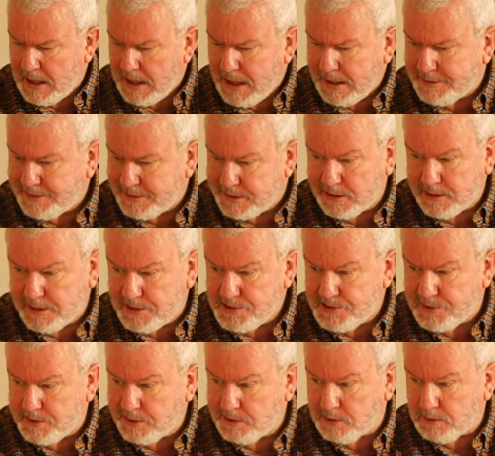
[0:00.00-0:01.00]
And the Kildare
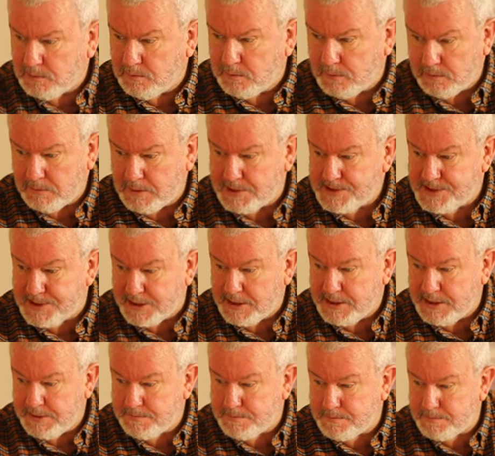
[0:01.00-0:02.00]
Street Club was
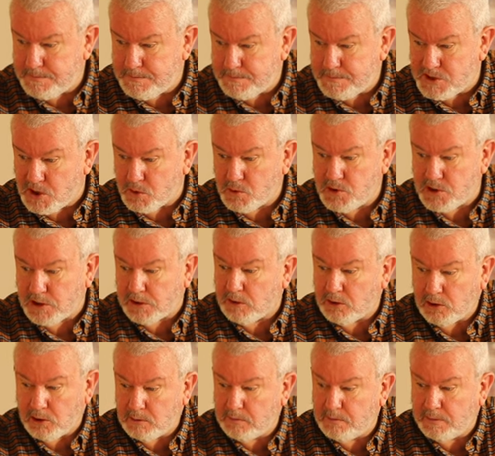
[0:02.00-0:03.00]
the social
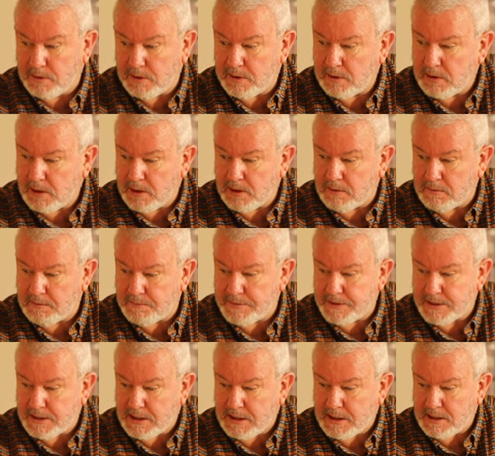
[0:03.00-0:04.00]
hub of
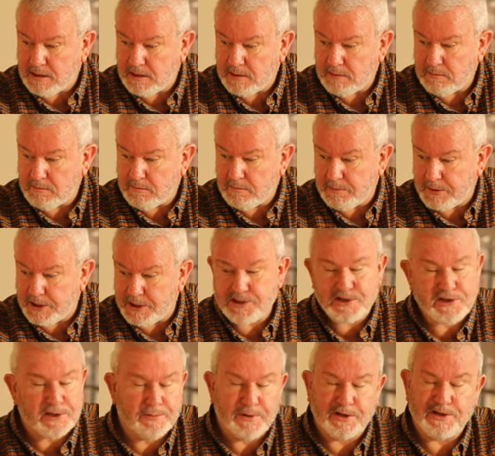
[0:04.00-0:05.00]
the British
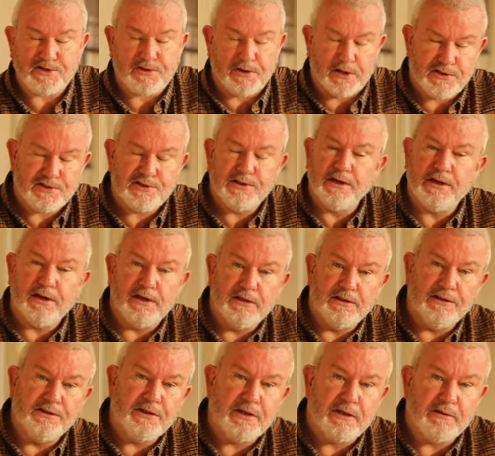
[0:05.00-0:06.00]
administration in
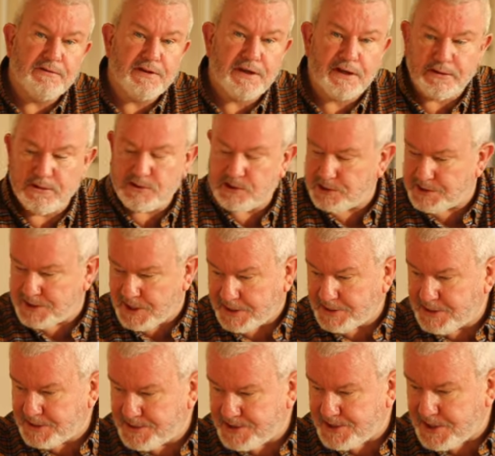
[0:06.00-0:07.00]
Ireland and of the Irish
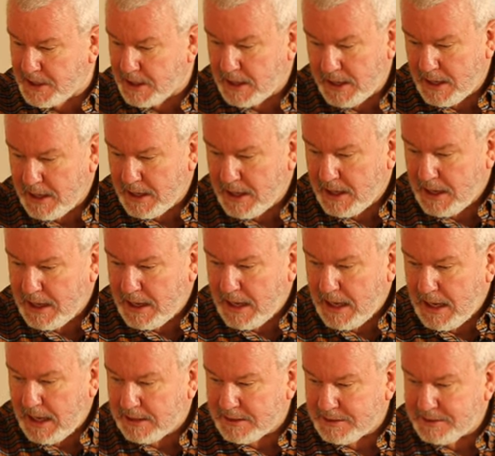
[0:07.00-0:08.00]
ascendancy.
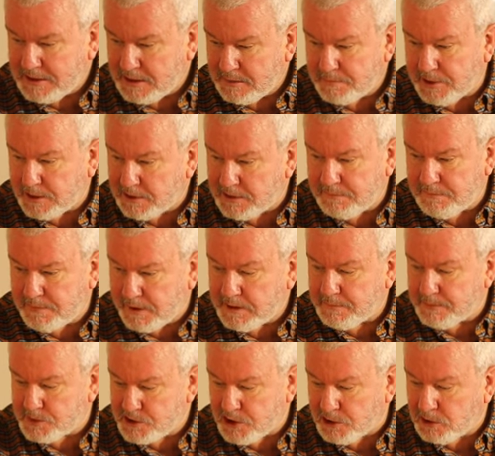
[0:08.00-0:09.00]
And it brought very
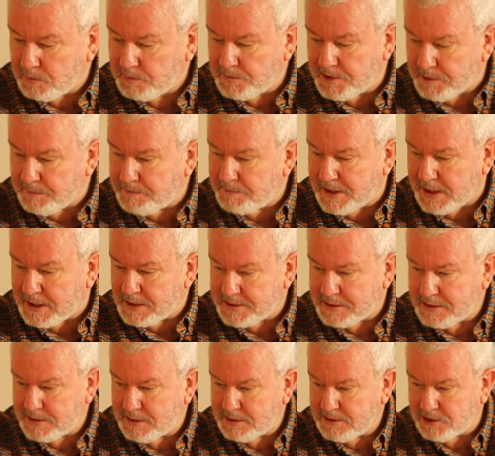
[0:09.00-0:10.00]
much home to them that
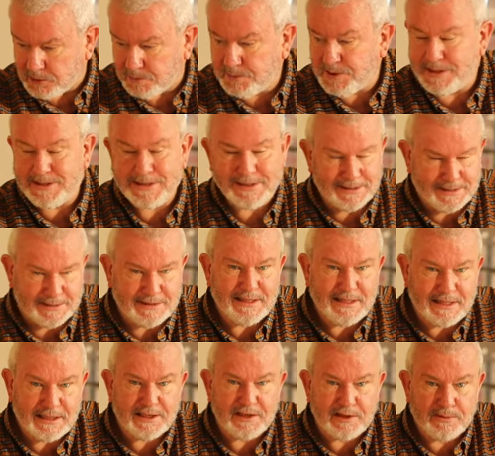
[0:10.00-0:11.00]
Dublin
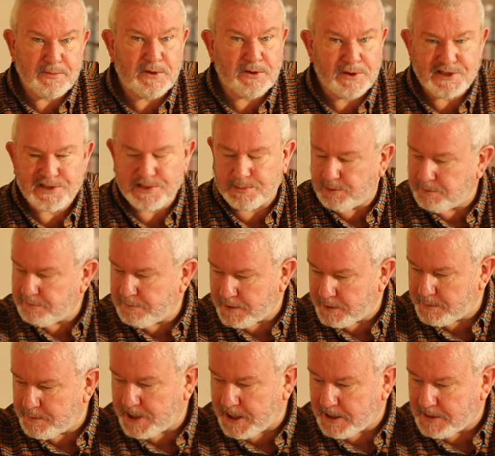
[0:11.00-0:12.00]
needed a municipal fire
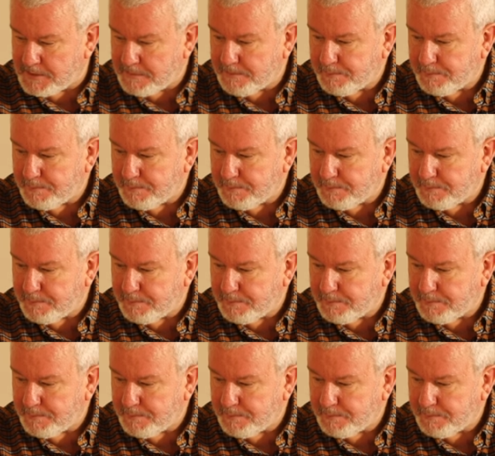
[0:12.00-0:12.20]
brigade.